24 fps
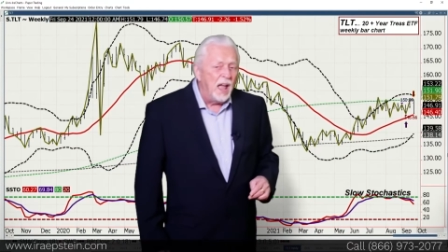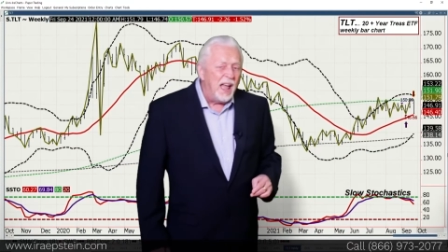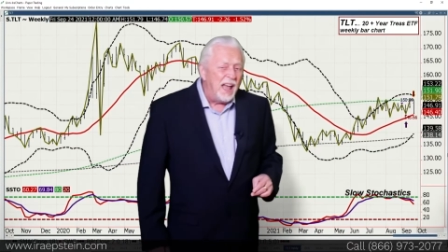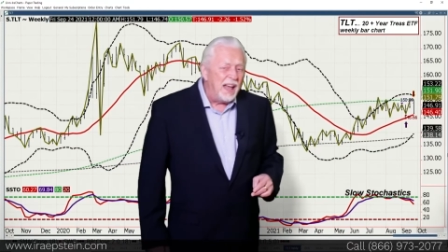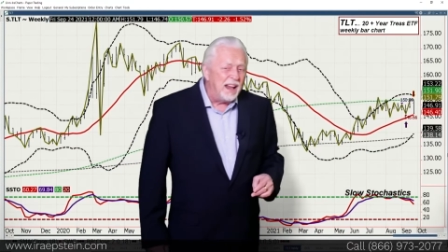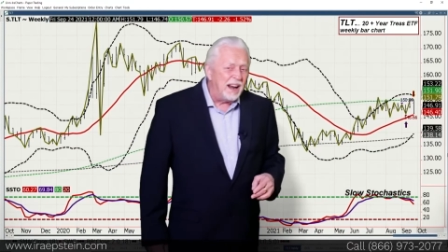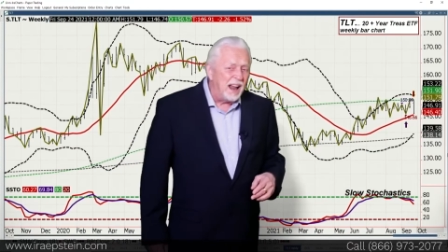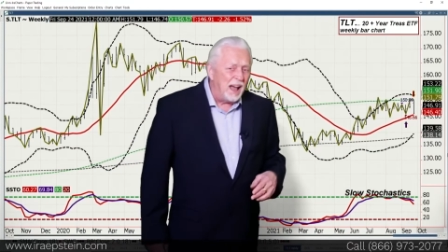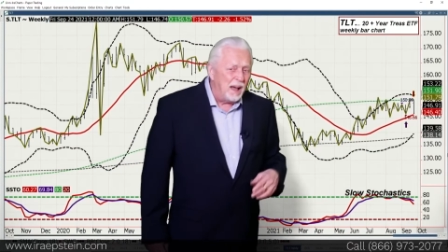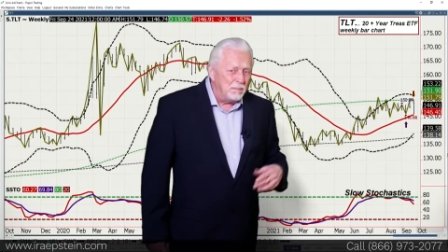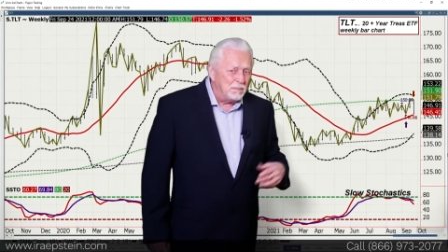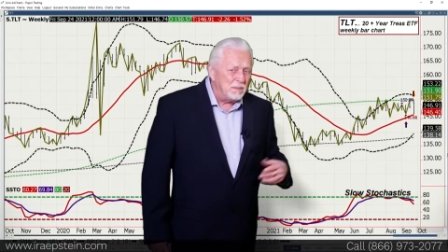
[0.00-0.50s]

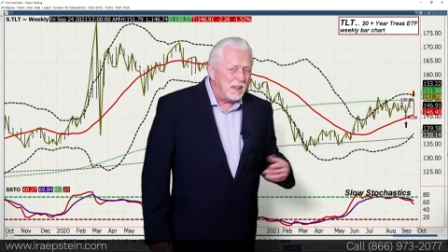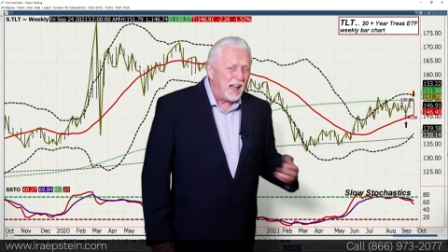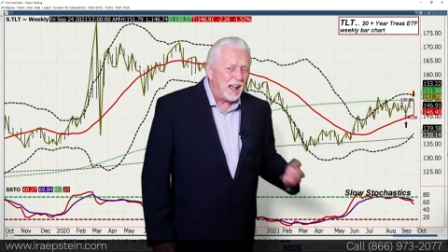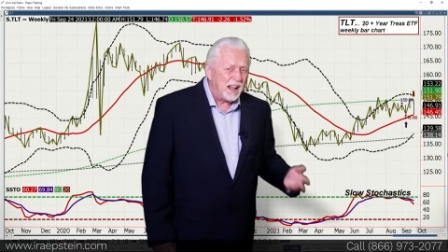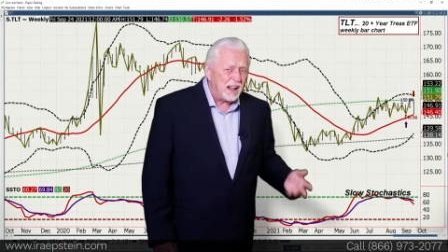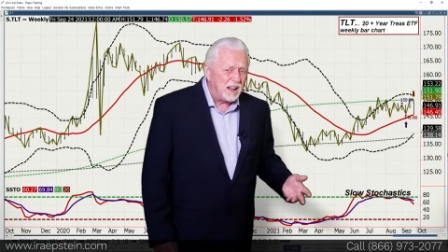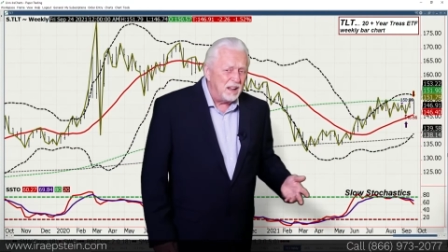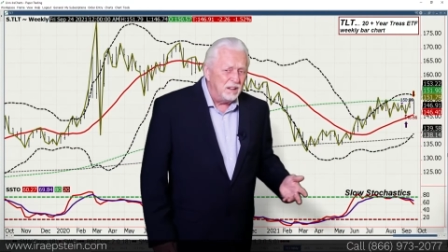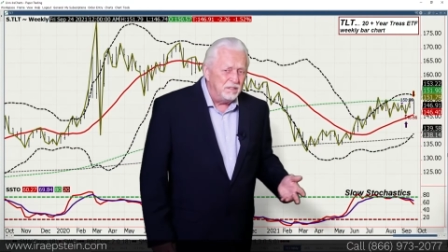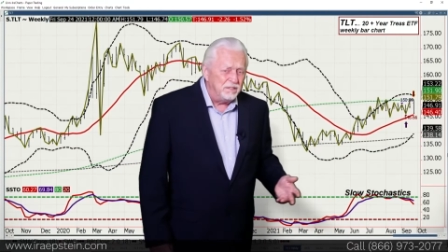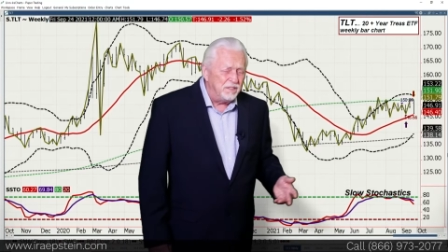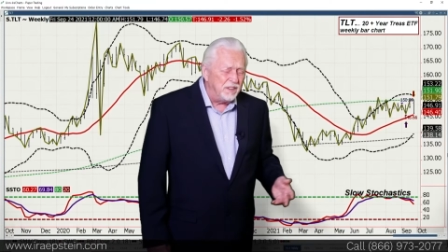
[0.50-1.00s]
And I'm
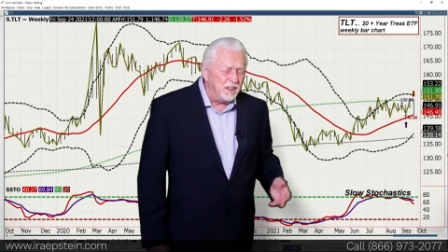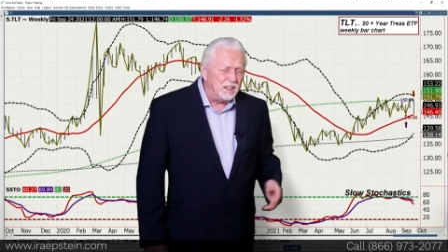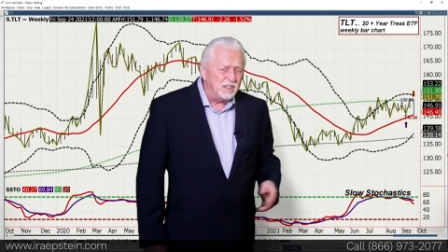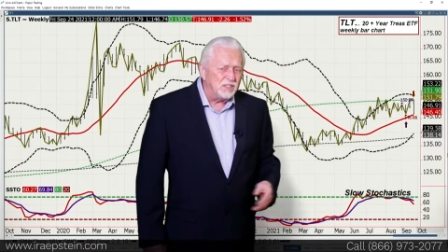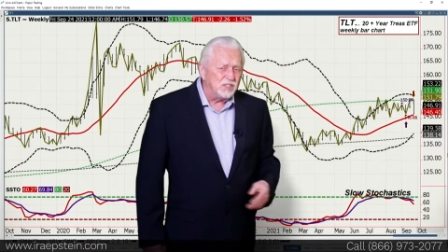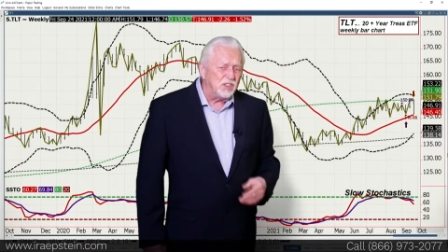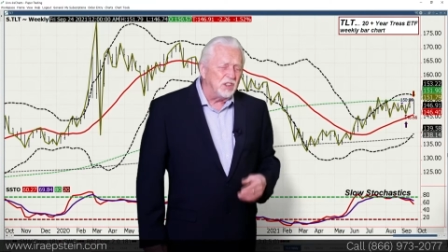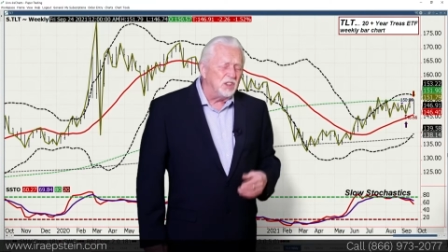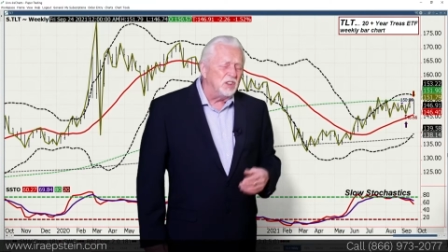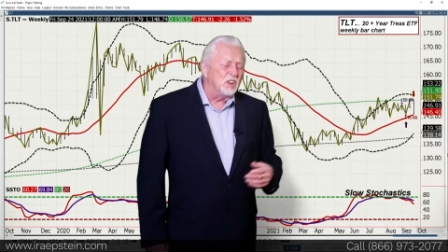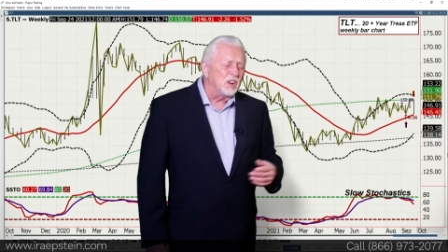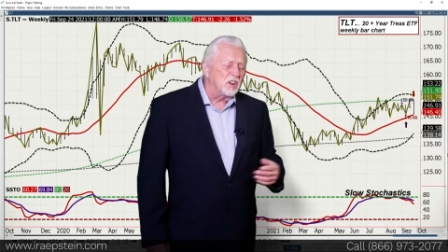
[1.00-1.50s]
not
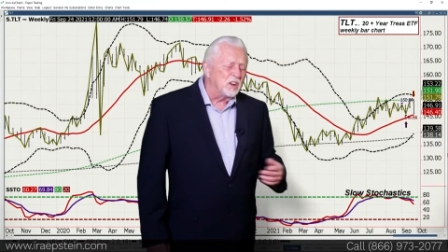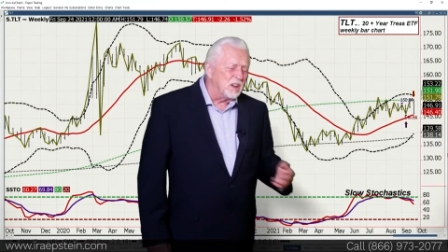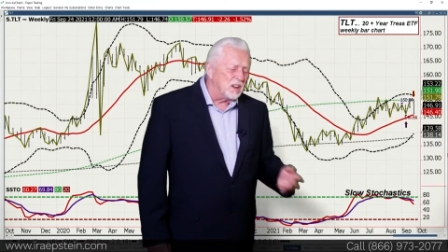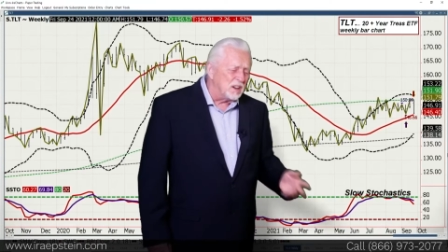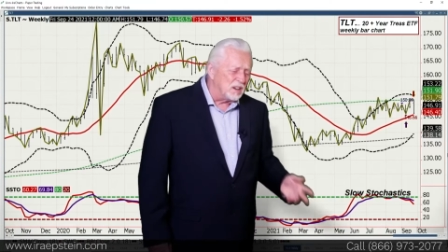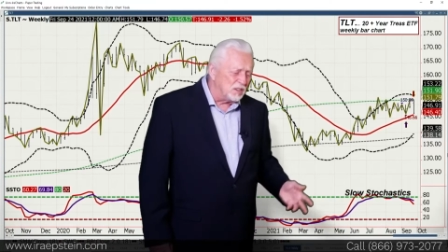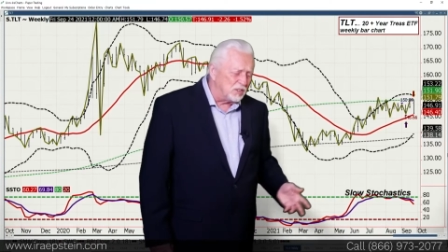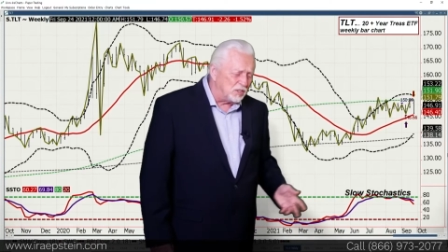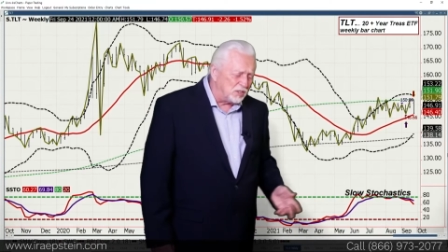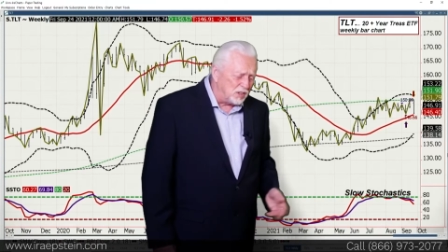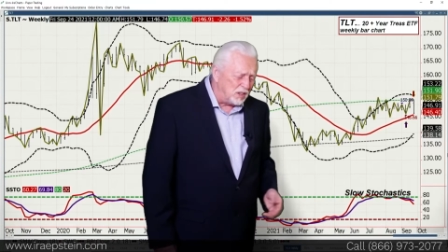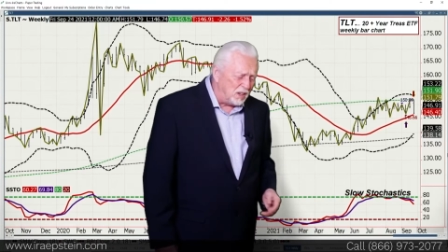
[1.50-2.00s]
convinced that you're going
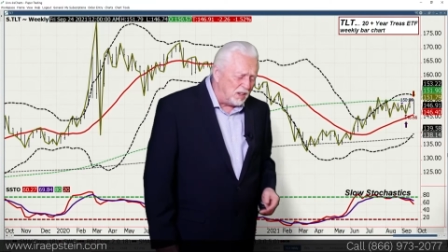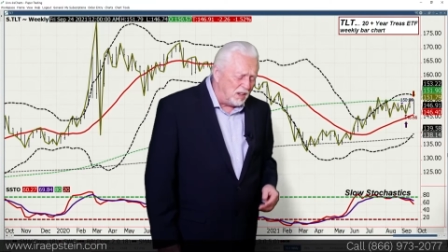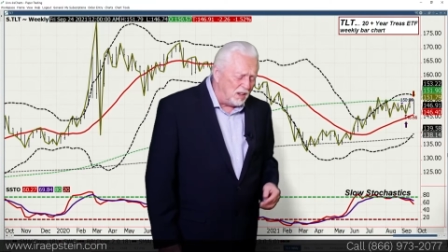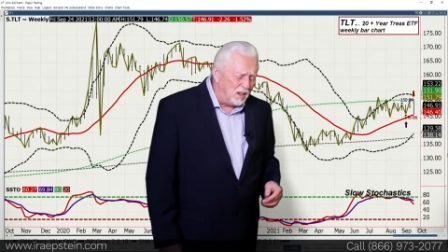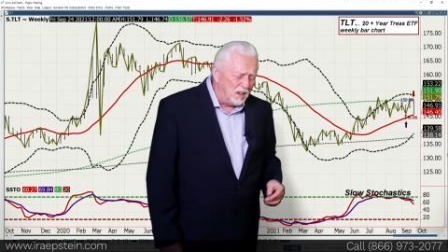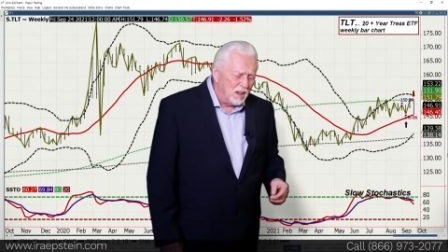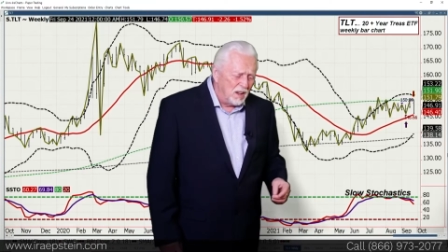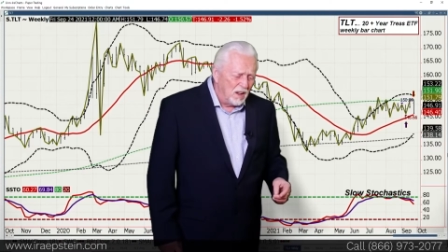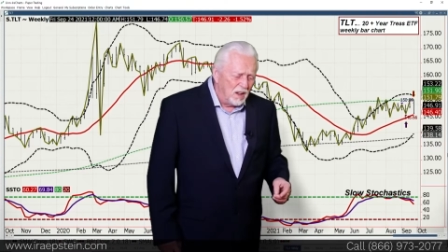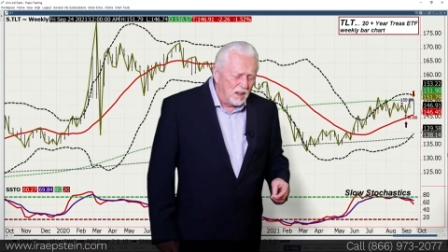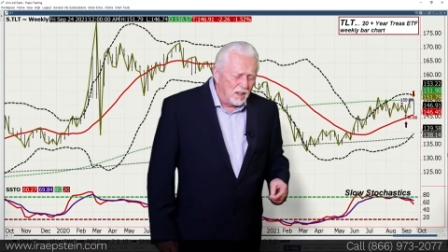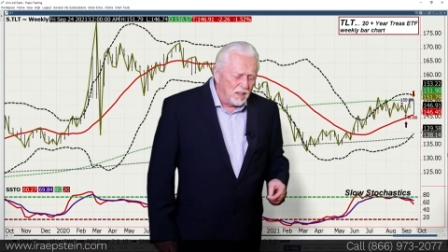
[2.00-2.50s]
to
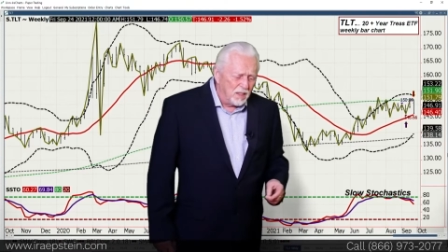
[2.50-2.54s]
see